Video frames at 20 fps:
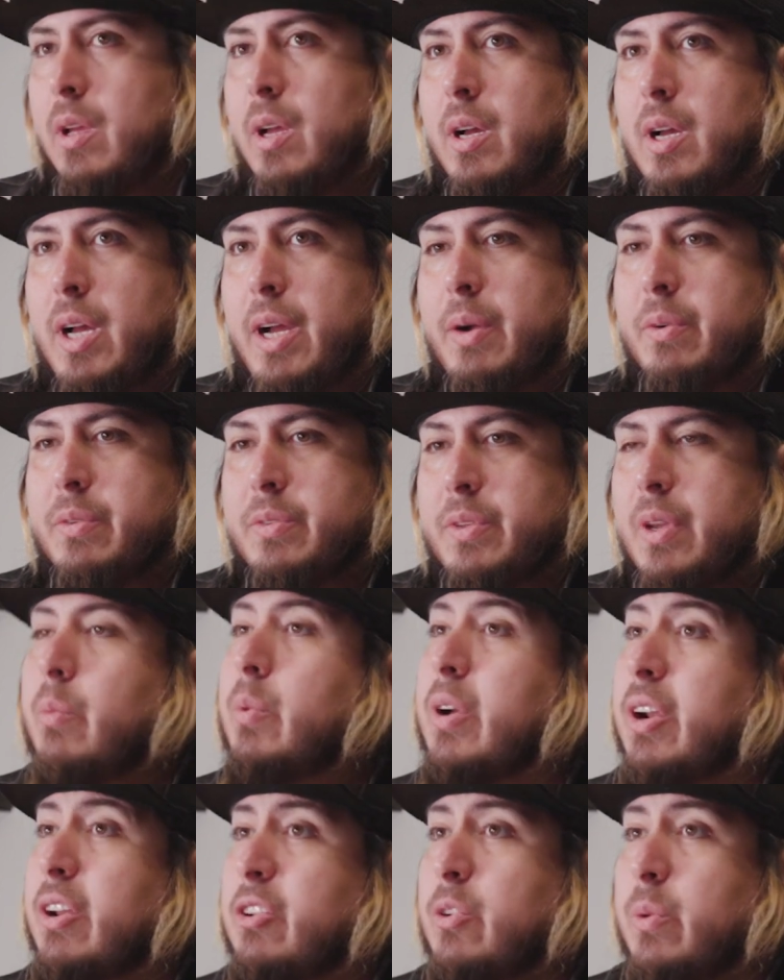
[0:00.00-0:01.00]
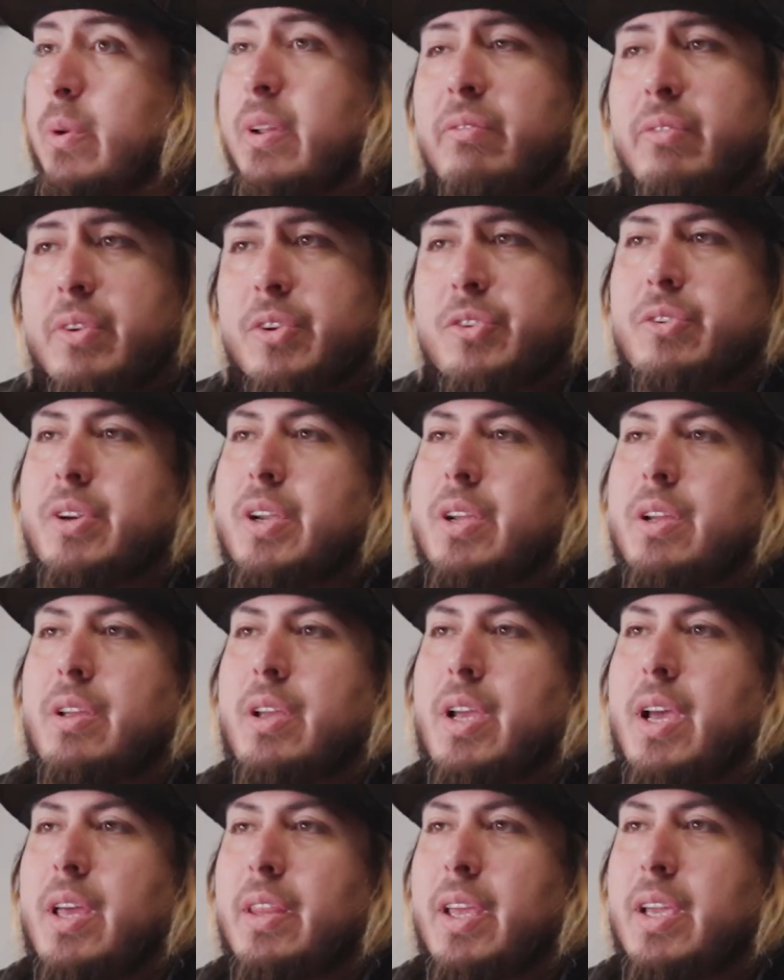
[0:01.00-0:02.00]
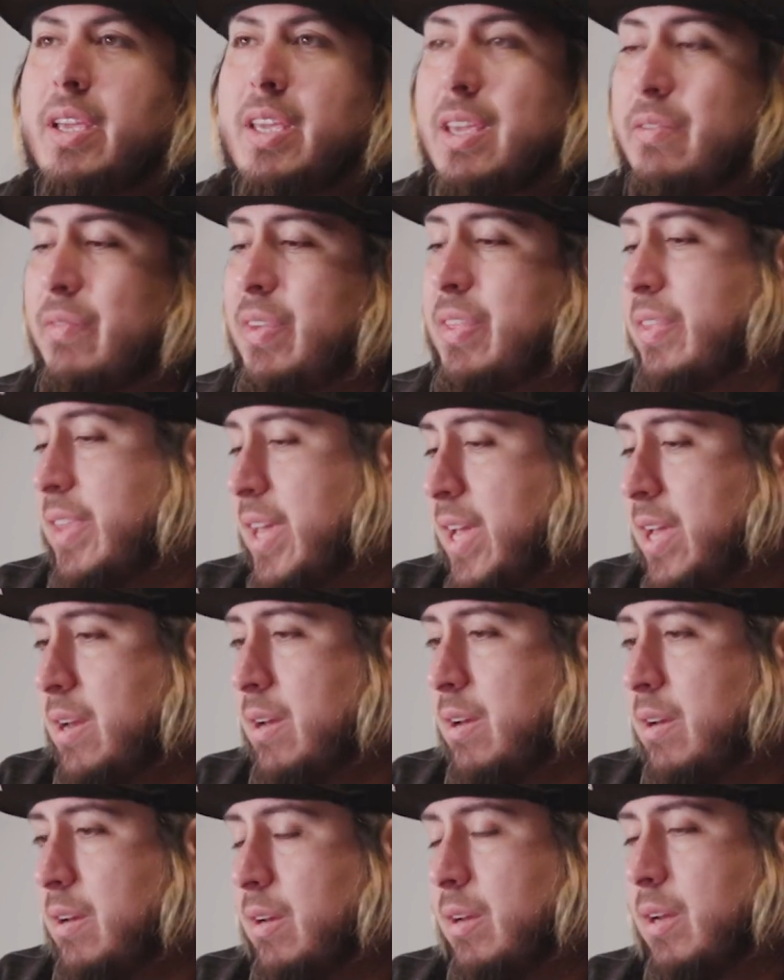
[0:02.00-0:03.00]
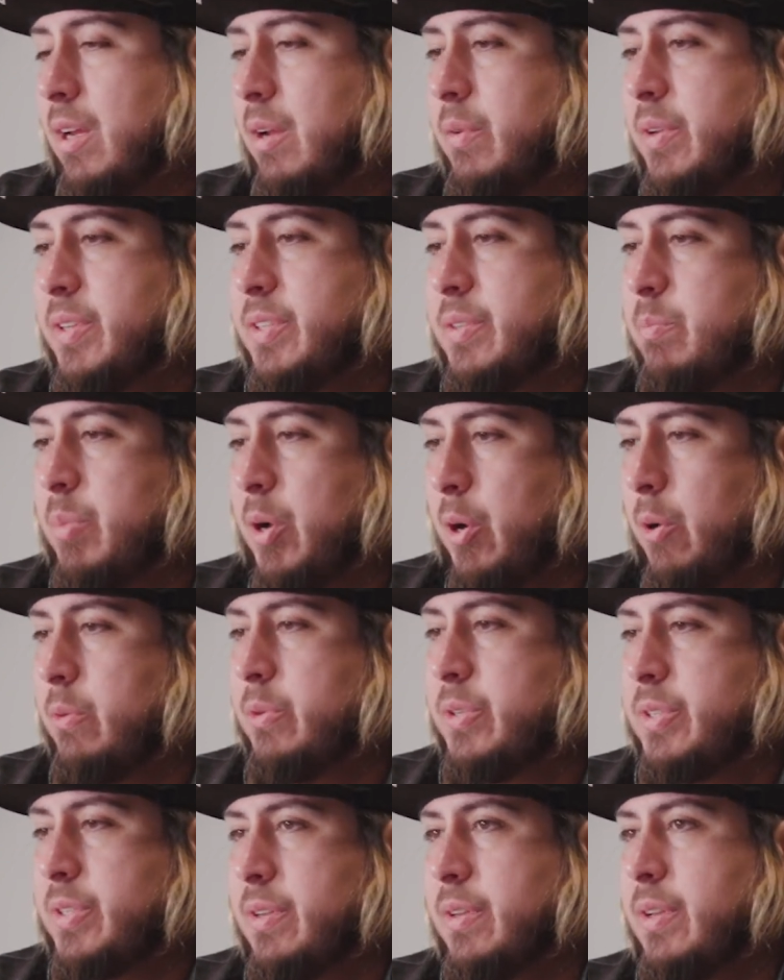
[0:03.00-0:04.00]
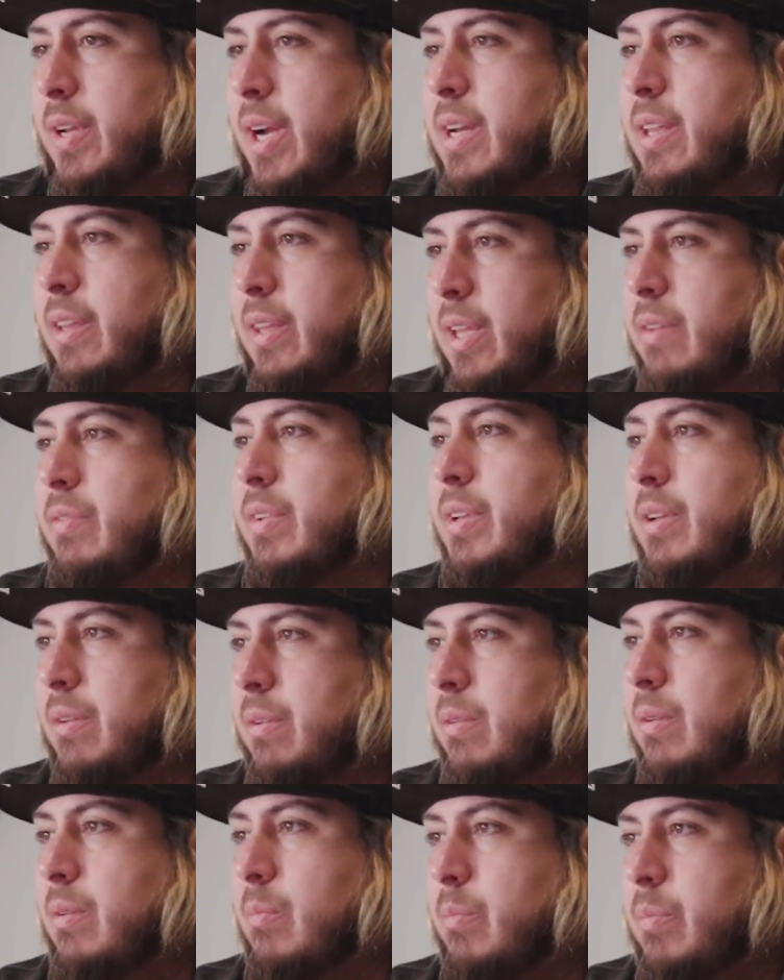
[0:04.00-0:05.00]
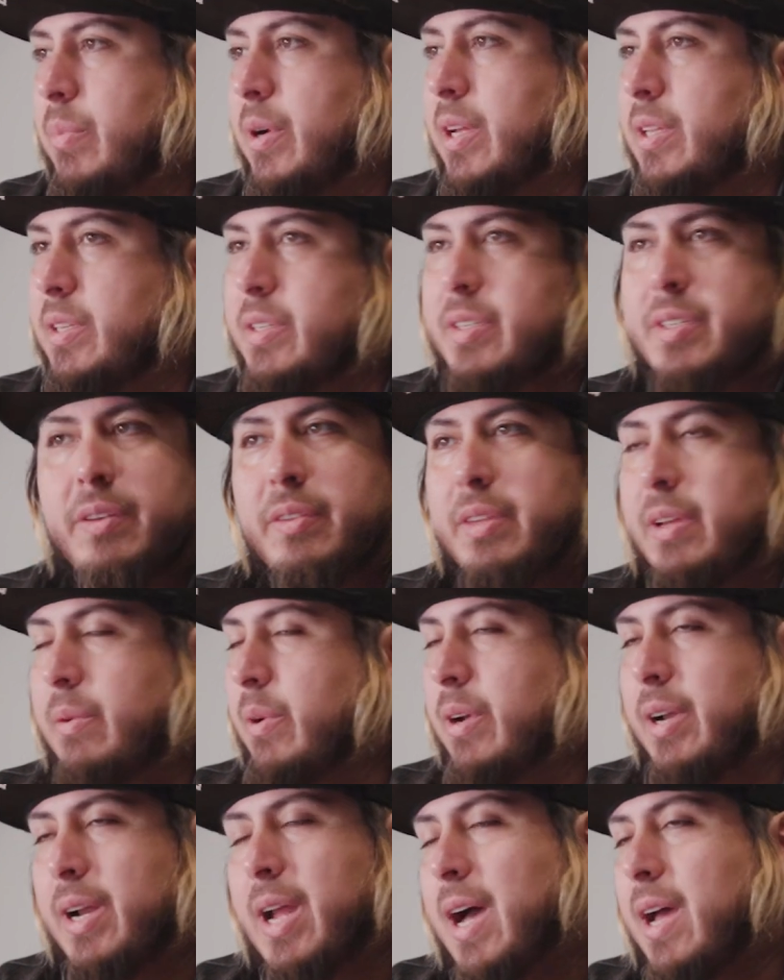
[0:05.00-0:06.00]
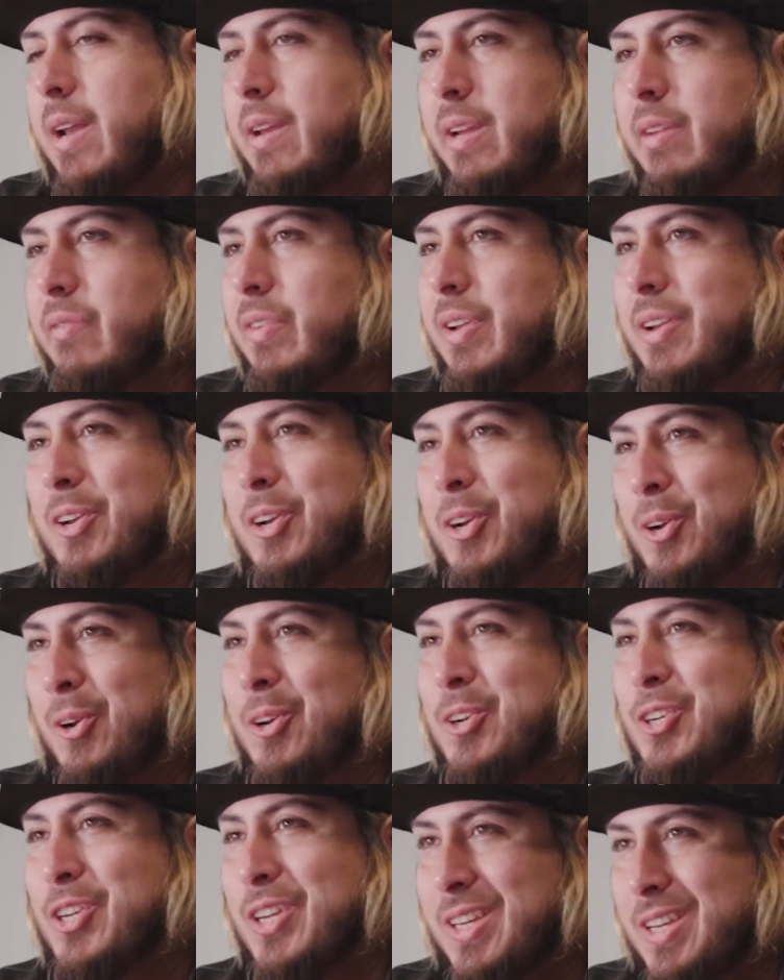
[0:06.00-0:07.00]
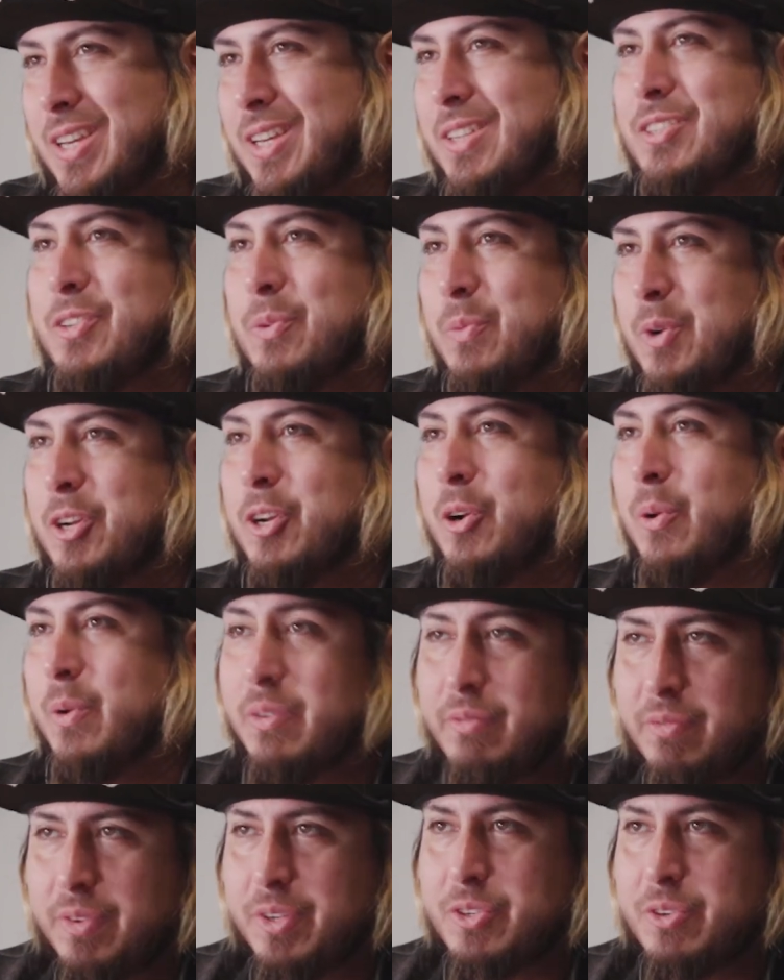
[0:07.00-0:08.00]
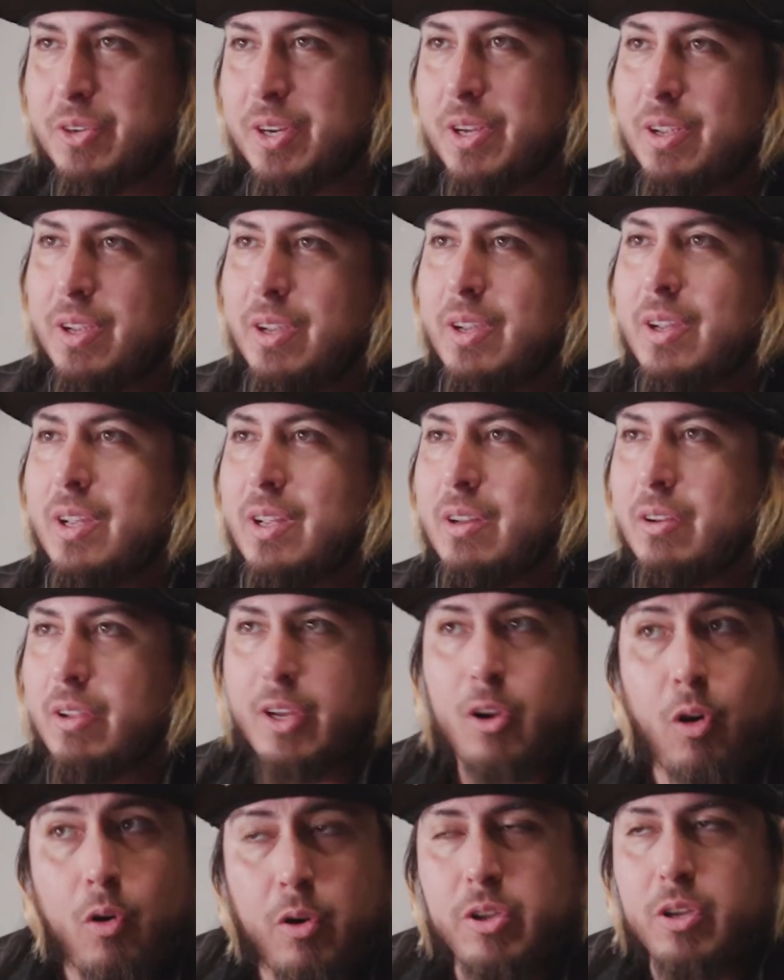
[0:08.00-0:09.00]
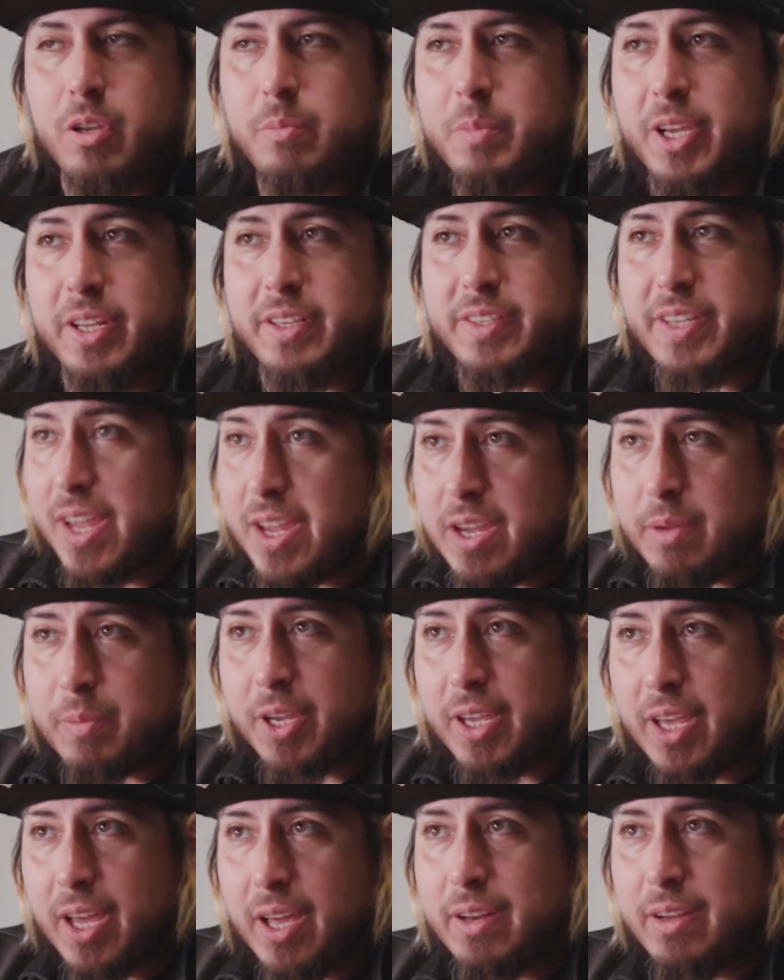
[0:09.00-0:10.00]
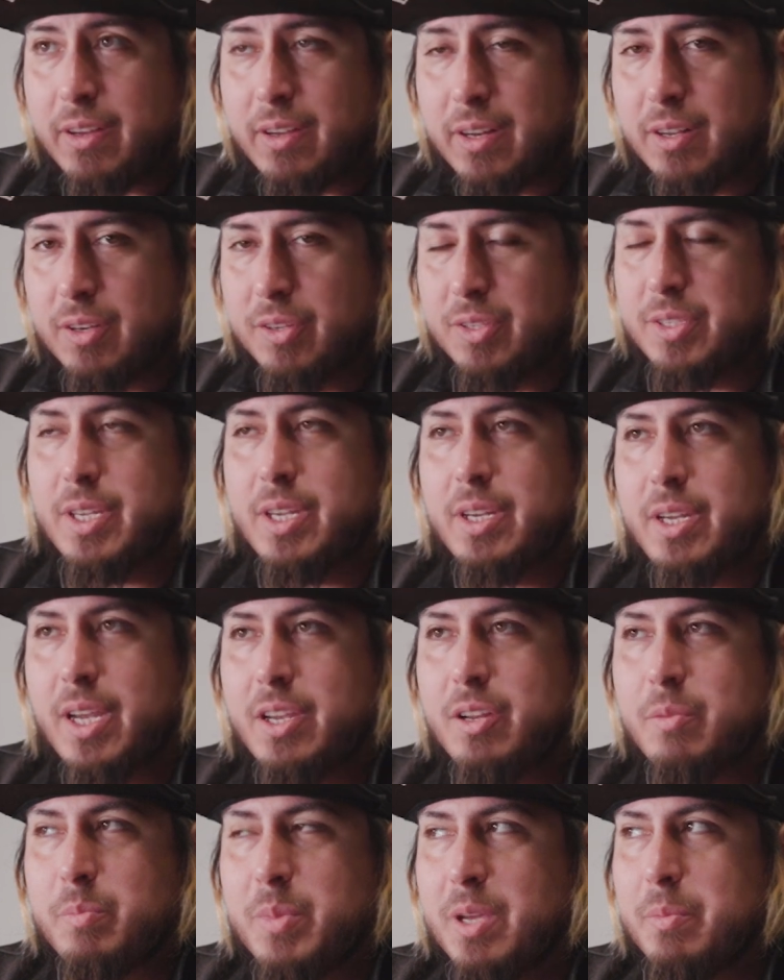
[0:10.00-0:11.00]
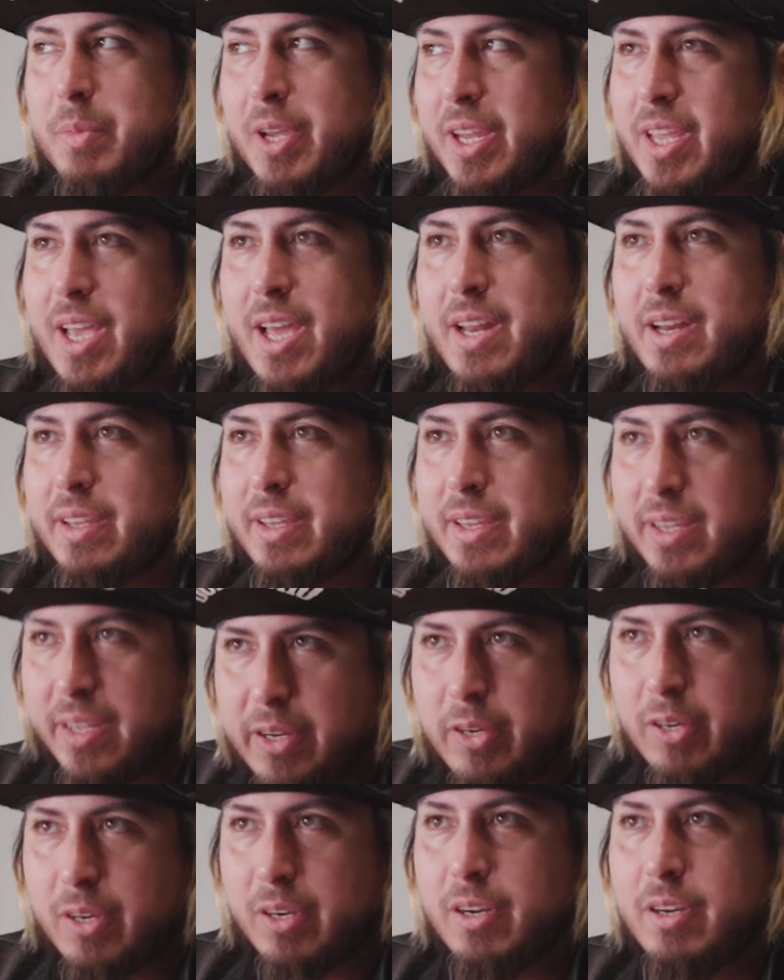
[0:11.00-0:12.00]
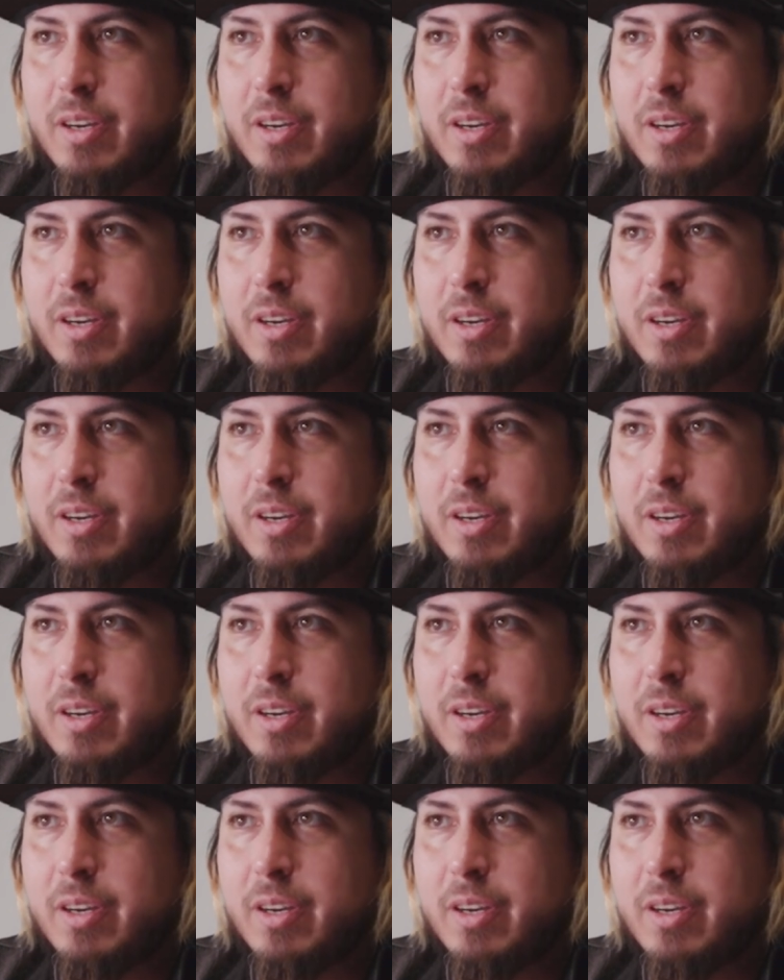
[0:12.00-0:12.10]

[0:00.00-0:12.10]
I wanted to do infantry, and like even then, it was post 9/11, but still they were not even encouraging kids to want to go infantry. They're like, "Oh, you could be a tank mechanic," and I was like, "I could be a mechanic here."